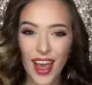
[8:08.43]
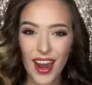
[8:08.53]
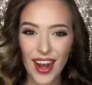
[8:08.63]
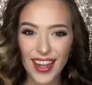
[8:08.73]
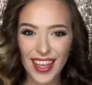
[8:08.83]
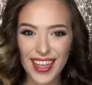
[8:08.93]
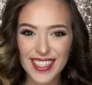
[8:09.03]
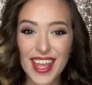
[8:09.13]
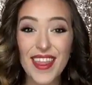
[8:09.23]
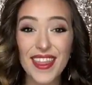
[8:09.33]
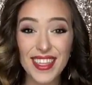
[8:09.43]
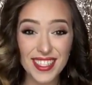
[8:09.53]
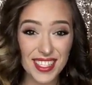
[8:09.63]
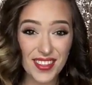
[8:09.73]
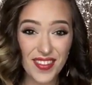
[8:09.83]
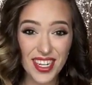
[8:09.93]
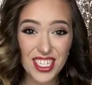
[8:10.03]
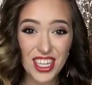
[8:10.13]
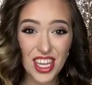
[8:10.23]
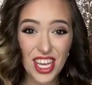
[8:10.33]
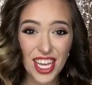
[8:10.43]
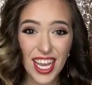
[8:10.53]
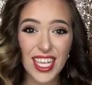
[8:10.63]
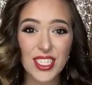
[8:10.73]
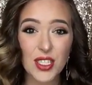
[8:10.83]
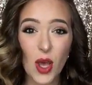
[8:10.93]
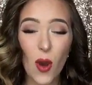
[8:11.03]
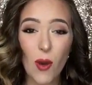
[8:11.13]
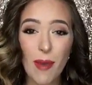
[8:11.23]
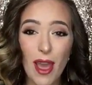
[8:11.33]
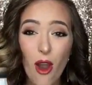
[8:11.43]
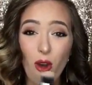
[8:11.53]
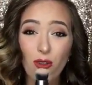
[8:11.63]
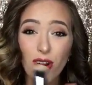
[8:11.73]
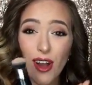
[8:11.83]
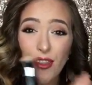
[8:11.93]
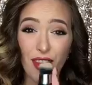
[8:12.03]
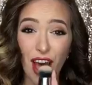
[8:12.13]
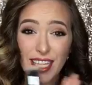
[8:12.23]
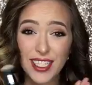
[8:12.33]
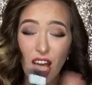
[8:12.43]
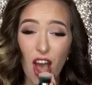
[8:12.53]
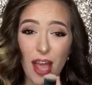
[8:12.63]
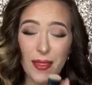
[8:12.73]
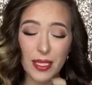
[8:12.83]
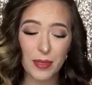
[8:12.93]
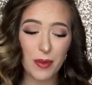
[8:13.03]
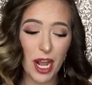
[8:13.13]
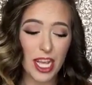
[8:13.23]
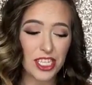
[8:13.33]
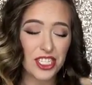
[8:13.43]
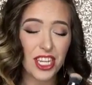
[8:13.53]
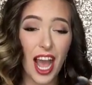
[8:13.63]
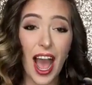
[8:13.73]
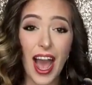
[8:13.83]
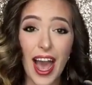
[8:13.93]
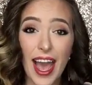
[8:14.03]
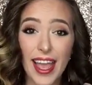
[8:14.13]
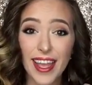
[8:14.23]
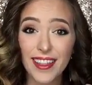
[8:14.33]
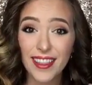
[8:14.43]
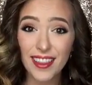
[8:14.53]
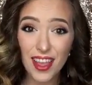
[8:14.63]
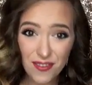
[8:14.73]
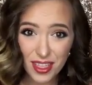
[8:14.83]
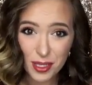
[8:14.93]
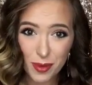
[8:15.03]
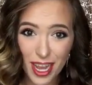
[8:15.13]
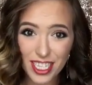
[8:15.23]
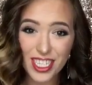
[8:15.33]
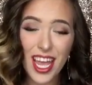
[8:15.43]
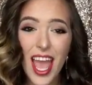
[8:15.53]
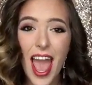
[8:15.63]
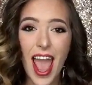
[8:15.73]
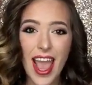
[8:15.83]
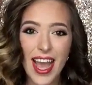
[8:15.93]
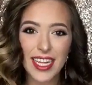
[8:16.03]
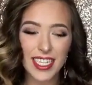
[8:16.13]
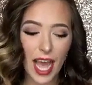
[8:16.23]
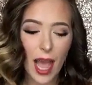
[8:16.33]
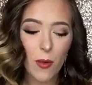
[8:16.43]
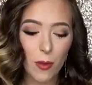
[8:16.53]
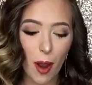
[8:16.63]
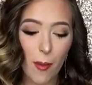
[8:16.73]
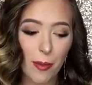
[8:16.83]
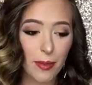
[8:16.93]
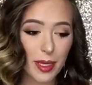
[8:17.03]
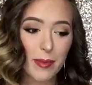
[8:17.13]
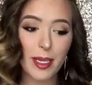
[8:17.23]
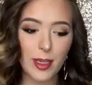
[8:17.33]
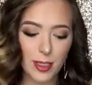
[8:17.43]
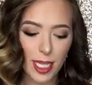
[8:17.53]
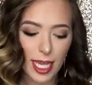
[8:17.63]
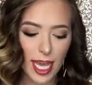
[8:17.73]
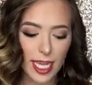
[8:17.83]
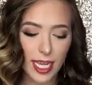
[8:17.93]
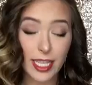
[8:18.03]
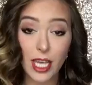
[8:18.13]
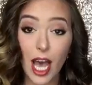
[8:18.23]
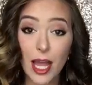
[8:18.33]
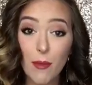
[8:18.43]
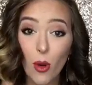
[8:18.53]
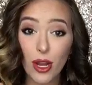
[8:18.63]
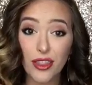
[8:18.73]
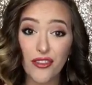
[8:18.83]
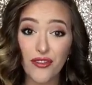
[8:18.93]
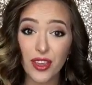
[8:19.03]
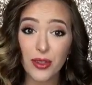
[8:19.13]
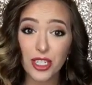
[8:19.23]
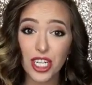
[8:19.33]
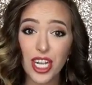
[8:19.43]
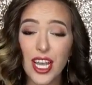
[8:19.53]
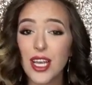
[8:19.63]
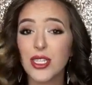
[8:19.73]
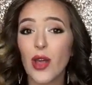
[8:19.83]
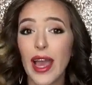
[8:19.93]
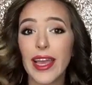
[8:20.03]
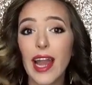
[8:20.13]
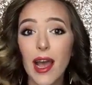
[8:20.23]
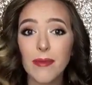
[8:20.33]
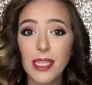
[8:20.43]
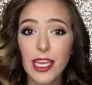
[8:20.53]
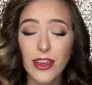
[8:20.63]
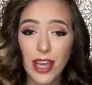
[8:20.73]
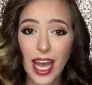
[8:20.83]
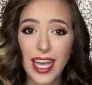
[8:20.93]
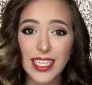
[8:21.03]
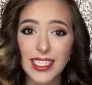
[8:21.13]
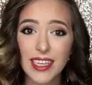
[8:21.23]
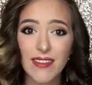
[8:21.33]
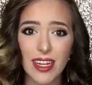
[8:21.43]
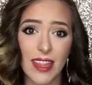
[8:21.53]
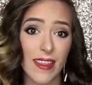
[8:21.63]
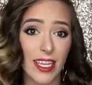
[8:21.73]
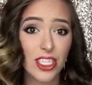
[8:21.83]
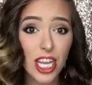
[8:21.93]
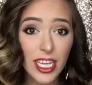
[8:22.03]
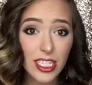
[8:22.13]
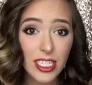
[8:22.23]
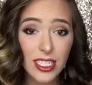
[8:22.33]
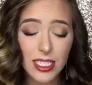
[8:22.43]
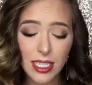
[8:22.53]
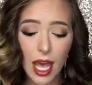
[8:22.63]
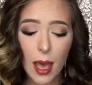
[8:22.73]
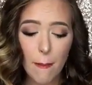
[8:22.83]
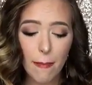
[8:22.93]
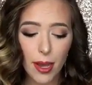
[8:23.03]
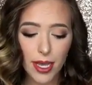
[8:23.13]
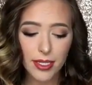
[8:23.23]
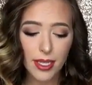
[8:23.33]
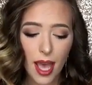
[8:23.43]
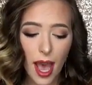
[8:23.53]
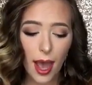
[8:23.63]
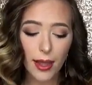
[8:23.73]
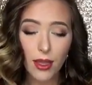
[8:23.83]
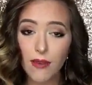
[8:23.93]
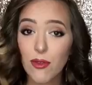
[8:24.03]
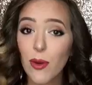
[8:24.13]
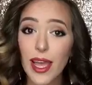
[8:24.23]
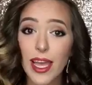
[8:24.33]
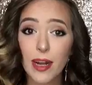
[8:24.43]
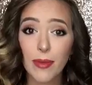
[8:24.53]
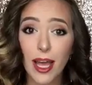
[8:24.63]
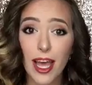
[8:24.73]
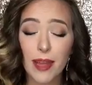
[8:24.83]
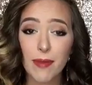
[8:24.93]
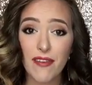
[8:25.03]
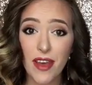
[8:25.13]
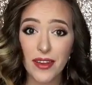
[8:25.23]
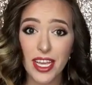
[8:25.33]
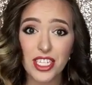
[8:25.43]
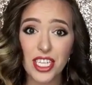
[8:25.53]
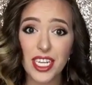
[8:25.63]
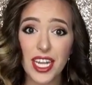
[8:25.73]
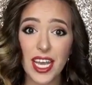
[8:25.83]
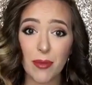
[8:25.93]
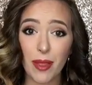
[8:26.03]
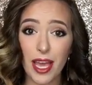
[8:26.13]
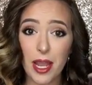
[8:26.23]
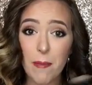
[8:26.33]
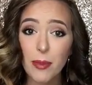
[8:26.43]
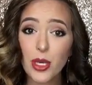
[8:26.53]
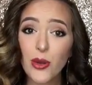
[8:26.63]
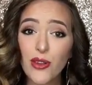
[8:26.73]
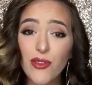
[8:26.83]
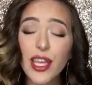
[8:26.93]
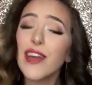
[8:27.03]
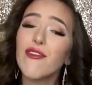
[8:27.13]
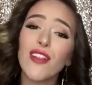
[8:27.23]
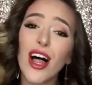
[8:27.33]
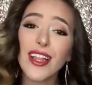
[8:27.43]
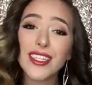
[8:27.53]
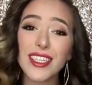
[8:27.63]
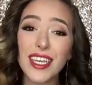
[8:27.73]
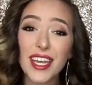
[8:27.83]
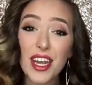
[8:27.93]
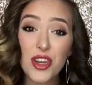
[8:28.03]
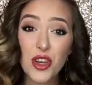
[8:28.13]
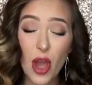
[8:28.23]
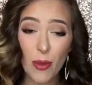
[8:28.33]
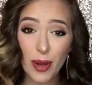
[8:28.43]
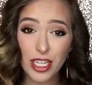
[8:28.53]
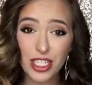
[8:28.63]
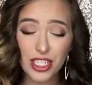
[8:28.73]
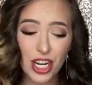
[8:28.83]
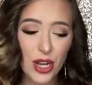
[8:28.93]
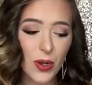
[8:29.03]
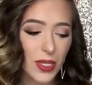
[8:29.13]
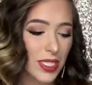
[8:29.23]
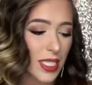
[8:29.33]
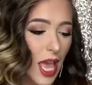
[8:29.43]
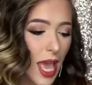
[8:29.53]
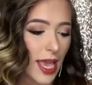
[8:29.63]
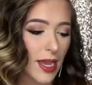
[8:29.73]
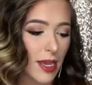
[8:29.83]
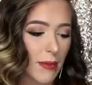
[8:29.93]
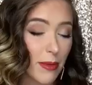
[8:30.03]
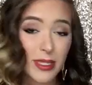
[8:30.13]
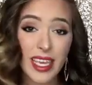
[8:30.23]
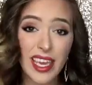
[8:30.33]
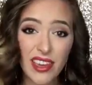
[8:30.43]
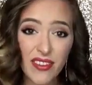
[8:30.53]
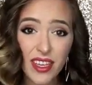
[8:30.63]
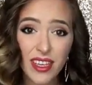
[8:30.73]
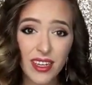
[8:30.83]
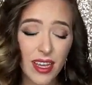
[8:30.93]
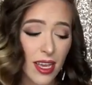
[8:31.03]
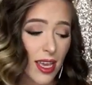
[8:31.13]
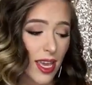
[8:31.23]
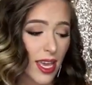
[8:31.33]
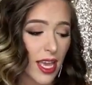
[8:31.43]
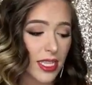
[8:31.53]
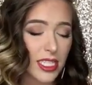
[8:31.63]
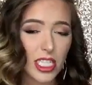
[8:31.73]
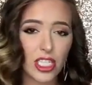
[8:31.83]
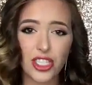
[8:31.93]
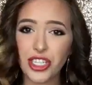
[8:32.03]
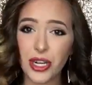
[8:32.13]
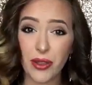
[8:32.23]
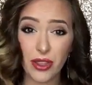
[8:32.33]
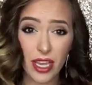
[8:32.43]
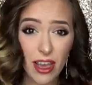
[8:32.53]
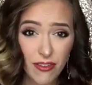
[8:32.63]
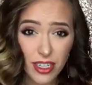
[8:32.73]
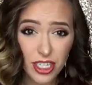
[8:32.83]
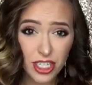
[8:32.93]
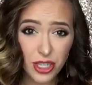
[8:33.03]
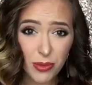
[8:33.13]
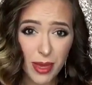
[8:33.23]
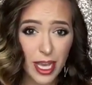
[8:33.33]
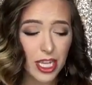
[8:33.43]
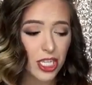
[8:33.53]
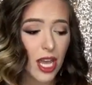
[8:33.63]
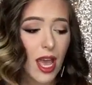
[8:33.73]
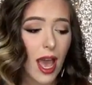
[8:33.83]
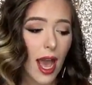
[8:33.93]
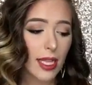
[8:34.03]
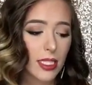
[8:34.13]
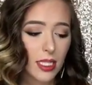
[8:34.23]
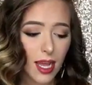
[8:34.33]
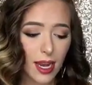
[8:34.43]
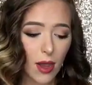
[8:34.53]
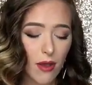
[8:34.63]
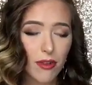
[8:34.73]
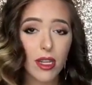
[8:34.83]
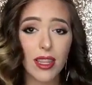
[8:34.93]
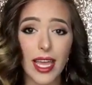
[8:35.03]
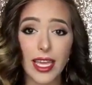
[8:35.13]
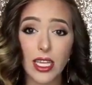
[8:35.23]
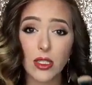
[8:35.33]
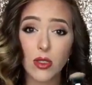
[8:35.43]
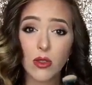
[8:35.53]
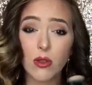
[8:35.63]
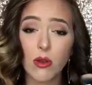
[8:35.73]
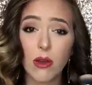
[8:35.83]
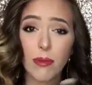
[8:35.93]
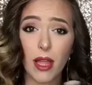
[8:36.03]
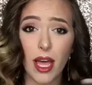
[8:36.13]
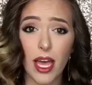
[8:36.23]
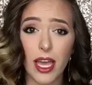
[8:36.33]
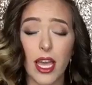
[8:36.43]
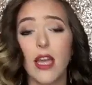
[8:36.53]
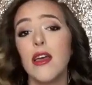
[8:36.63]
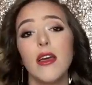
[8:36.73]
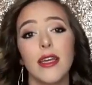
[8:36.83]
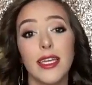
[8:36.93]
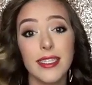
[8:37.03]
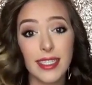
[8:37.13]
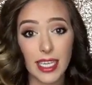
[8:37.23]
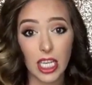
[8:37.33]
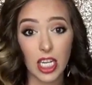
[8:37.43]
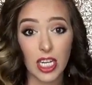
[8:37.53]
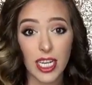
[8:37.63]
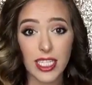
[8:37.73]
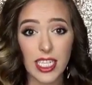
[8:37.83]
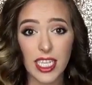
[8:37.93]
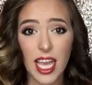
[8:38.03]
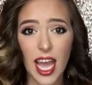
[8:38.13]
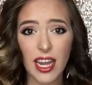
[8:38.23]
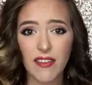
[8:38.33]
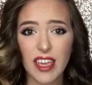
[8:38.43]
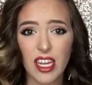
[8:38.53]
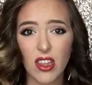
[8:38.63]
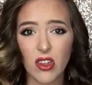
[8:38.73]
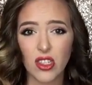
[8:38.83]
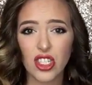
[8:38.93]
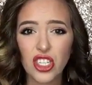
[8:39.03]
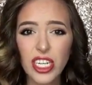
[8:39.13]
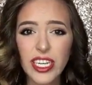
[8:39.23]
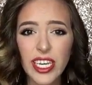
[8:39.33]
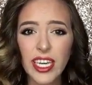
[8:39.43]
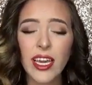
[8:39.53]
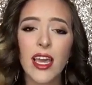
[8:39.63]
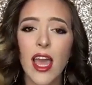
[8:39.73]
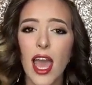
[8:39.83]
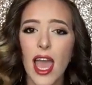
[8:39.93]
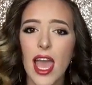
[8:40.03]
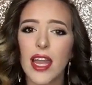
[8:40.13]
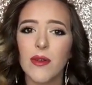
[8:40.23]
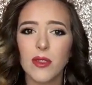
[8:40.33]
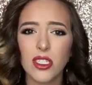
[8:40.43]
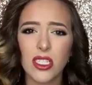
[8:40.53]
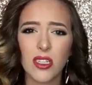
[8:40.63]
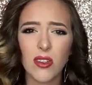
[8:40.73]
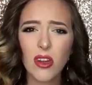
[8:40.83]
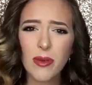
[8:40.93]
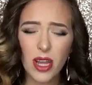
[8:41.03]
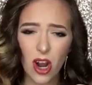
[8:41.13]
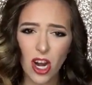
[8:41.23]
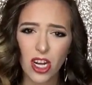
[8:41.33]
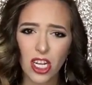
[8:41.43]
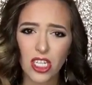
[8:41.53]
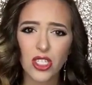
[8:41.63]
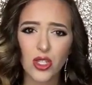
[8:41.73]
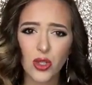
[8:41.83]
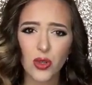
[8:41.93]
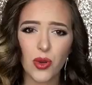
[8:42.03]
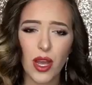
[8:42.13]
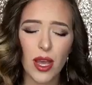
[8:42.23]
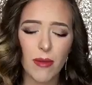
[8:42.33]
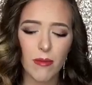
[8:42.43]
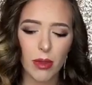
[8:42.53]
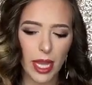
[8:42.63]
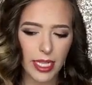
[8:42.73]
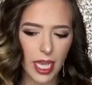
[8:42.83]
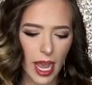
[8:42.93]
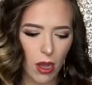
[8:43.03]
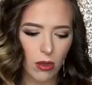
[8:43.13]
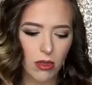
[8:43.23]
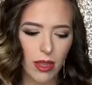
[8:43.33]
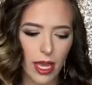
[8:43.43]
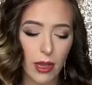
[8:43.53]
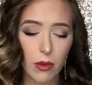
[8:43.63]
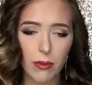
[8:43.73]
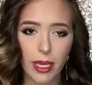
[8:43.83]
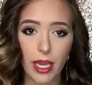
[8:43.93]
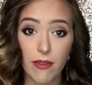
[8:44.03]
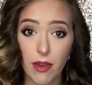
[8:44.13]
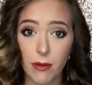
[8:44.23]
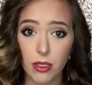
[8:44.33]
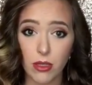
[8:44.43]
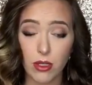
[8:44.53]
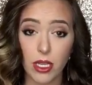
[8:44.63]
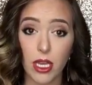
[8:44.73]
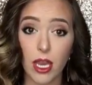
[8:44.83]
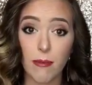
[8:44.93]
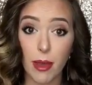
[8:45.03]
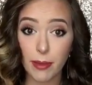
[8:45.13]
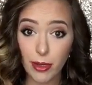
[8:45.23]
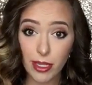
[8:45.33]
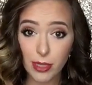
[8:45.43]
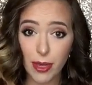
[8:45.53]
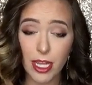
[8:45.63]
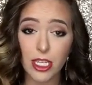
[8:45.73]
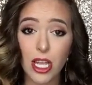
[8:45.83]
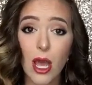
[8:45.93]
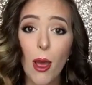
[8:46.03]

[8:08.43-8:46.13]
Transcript: All right guys, this is the finished look. So my overall thoughts on this brush, I love this brush and I will probably be using it a ton more in the future, so I can update you guys if anything changes. But I love the way it applied my foundation. It applied it beautifully, flawlessly, no brush strokes. It was even, it didn't sheer out the coverage too much. I did not, however, like it to apply concealer. It did kind of get a little streaky, and it was just a little bit harder to blend out than it would be if I was using my beauty sponge.